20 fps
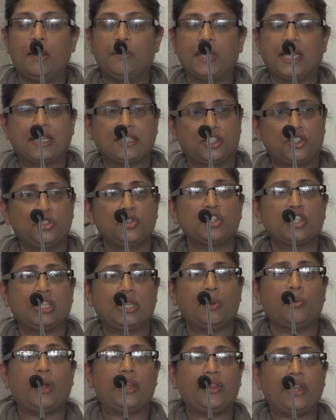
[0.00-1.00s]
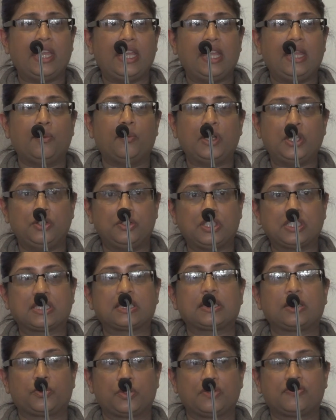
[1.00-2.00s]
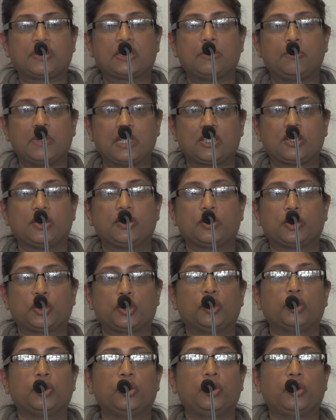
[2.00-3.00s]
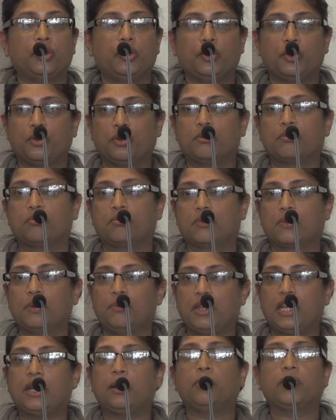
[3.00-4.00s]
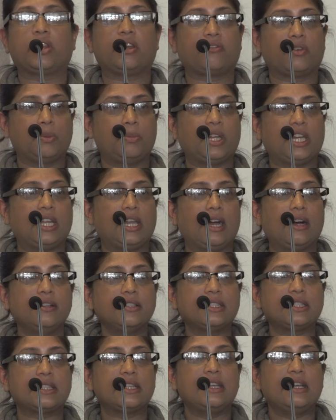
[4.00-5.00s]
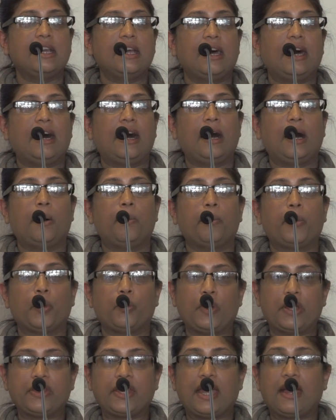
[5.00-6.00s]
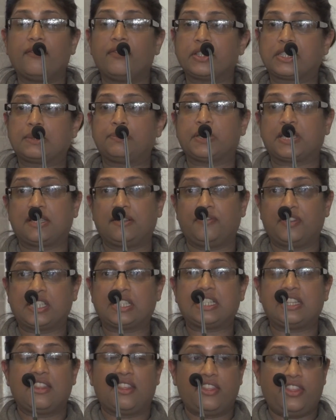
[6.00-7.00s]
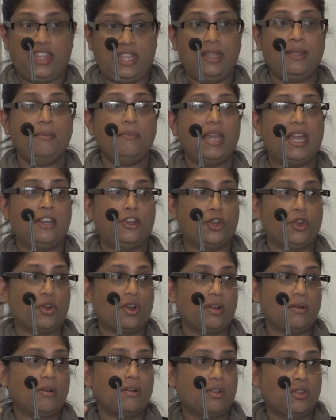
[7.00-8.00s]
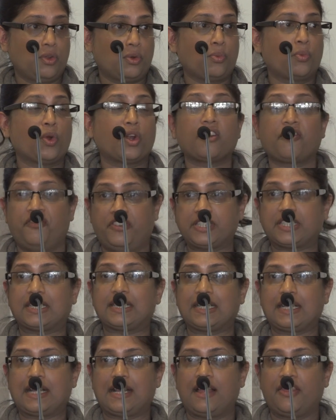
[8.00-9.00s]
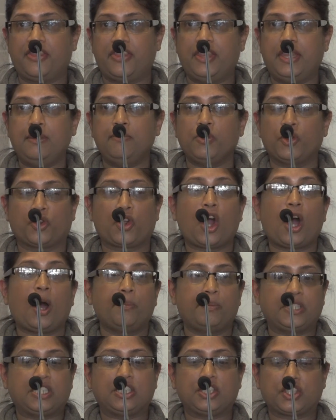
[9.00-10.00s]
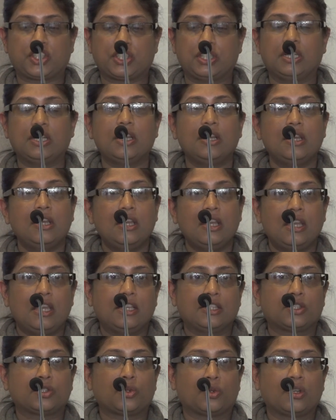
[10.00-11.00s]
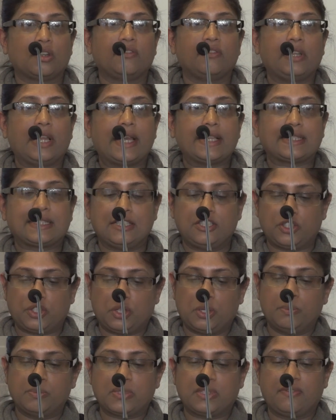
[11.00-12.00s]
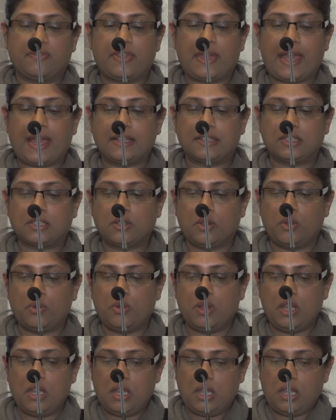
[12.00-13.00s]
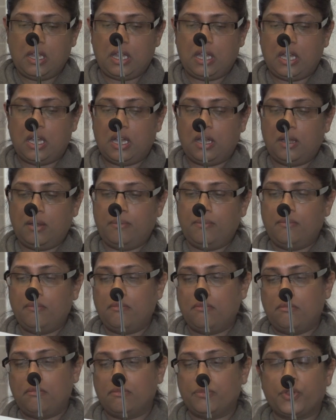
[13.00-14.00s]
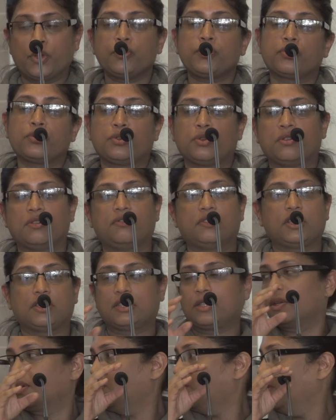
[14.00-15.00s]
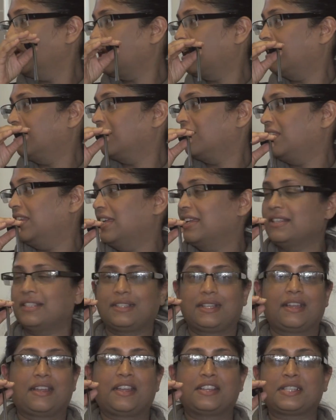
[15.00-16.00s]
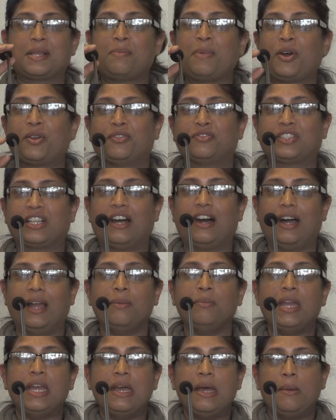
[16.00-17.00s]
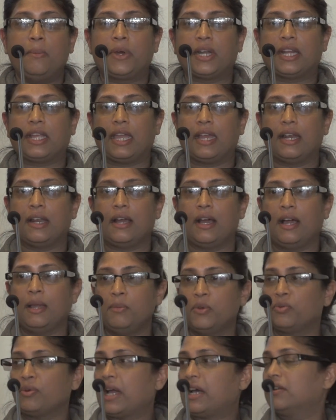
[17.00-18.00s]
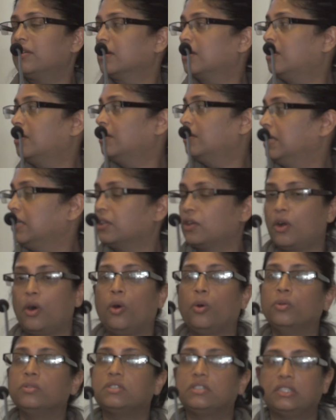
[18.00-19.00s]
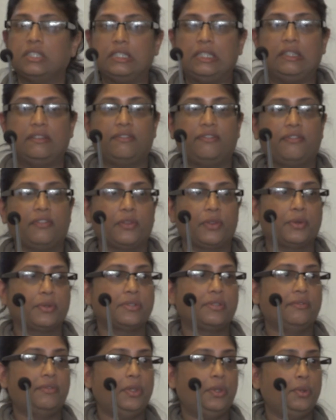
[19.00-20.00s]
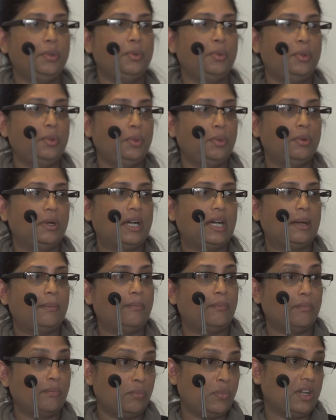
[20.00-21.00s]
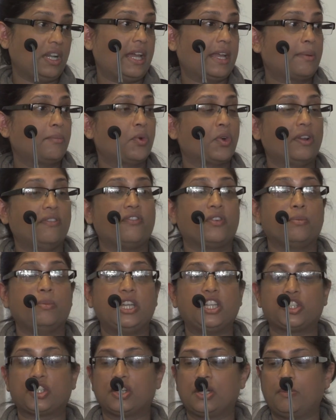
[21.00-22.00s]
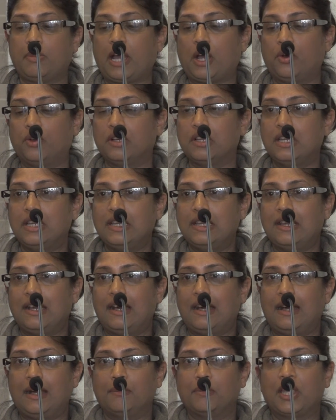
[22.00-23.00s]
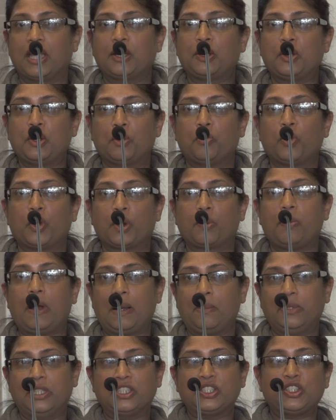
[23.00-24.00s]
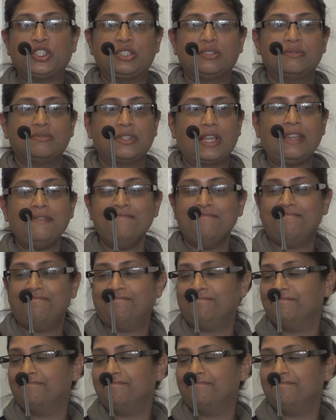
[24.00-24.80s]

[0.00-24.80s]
Because usually when you just sort of submit to the journal, you're competing with everybody else. But when they have a specific theme and your work fits in that theme, your competition is sort of less in terms of that. So those are sort of just the quick things because I'm out of time. But again, I'm around in Colt if for those of you who would like more information about getting your work published. Okay.